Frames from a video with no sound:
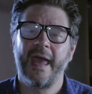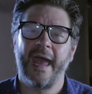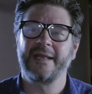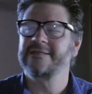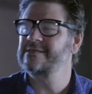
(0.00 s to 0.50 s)

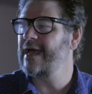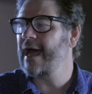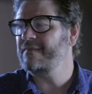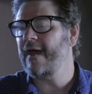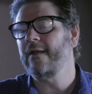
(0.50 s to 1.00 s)
And it's
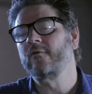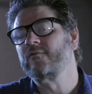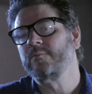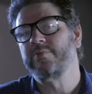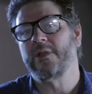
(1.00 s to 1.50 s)
not that
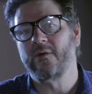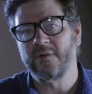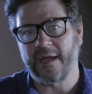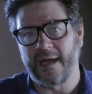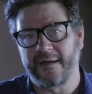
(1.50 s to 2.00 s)

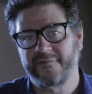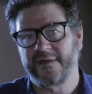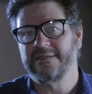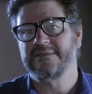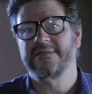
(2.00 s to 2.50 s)
overblown
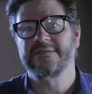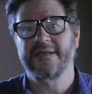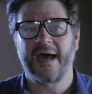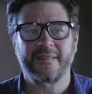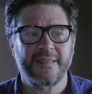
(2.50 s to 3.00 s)
confidence. It's
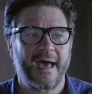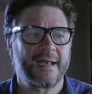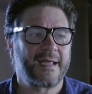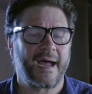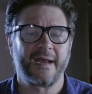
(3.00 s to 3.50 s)
not
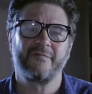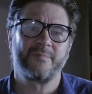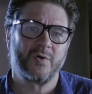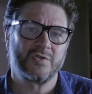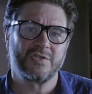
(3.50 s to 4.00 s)
that kind of
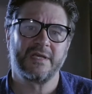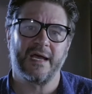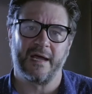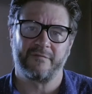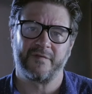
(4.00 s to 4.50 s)
pushy
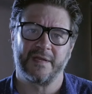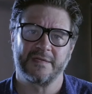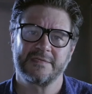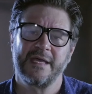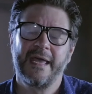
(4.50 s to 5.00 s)

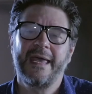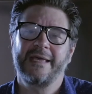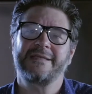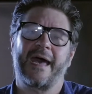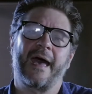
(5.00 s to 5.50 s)
confidence.
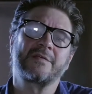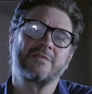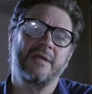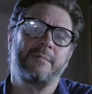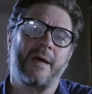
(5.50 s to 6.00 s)
It's
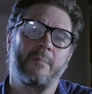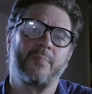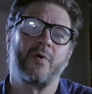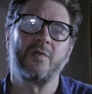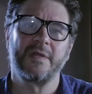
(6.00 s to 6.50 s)
actually about
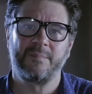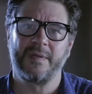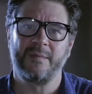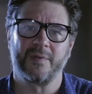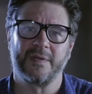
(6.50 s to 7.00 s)
pulling
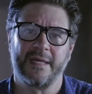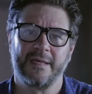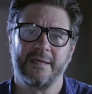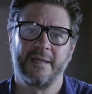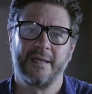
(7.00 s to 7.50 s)
people in.